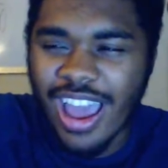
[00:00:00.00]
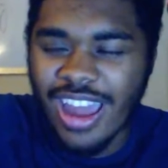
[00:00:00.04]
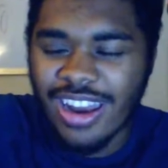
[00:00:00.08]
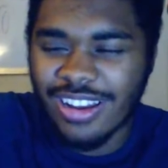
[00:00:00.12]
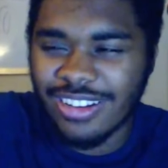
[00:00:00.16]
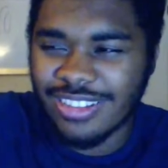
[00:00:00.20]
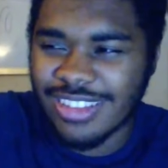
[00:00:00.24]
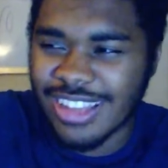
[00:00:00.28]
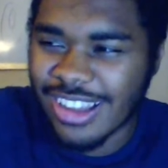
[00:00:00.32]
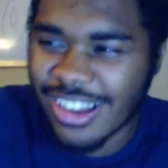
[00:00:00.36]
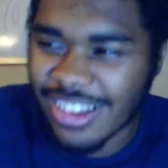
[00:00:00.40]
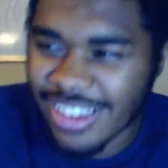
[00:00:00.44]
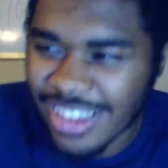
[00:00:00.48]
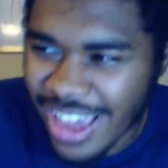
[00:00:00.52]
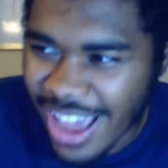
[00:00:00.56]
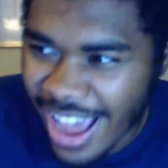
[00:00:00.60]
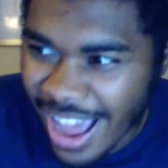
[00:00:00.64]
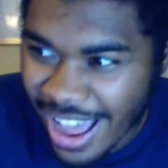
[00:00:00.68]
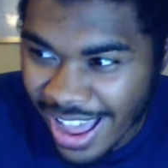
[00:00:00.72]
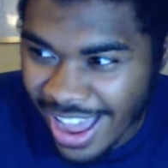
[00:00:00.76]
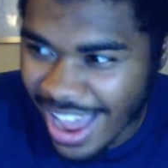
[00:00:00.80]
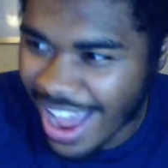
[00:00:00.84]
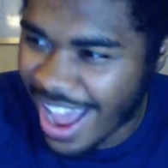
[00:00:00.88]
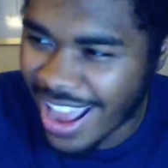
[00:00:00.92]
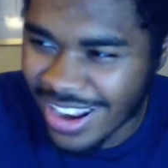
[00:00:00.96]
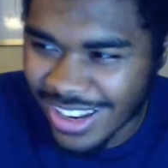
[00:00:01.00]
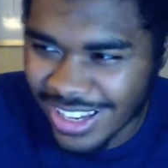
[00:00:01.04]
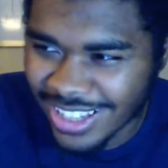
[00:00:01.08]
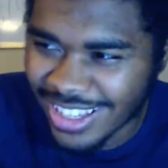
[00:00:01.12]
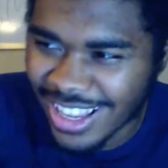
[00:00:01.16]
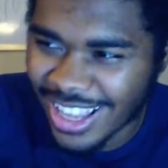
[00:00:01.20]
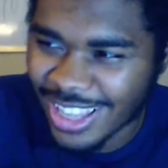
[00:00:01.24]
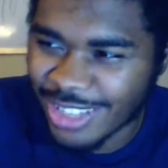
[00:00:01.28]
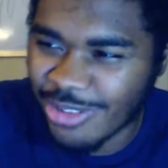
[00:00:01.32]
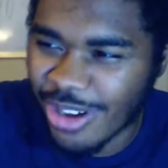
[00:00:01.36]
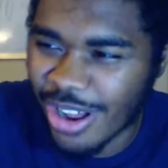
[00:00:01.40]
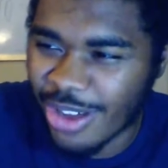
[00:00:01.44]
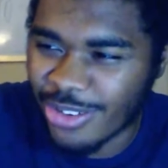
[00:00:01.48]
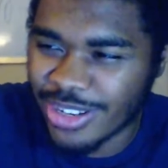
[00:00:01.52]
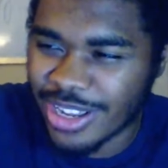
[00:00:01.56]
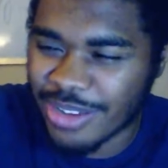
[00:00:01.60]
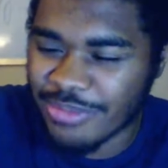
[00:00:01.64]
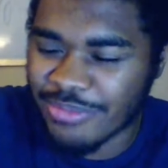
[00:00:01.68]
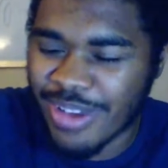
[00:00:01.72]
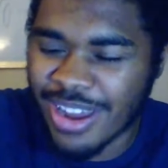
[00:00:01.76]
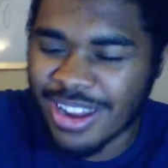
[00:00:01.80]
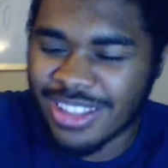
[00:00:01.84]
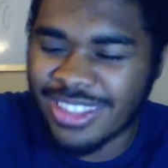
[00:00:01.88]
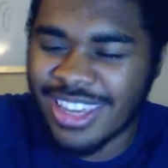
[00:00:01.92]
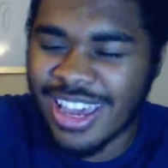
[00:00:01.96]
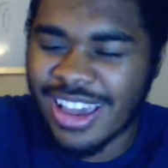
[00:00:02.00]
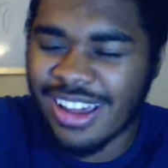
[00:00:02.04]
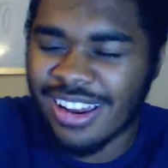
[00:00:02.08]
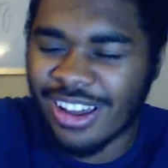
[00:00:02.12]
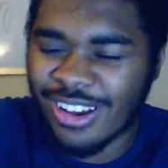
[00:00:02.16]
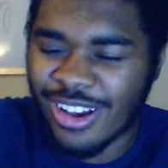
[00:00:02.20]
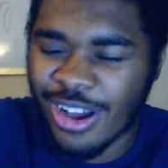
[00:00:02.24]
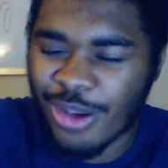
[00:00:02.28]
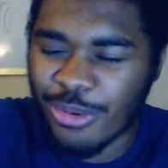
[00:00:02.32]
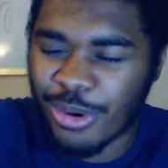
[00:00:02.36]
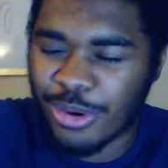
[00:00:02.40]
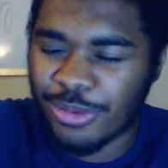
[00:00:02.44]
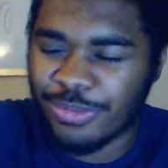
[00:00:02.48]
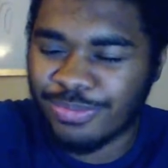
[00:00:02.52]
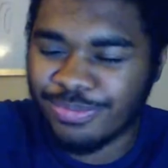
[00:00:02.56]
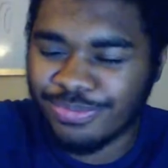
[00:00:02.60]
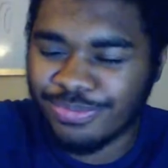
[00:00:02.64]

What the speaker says: And I was like, okay, I did that as well. I was like, meditate, like, come on.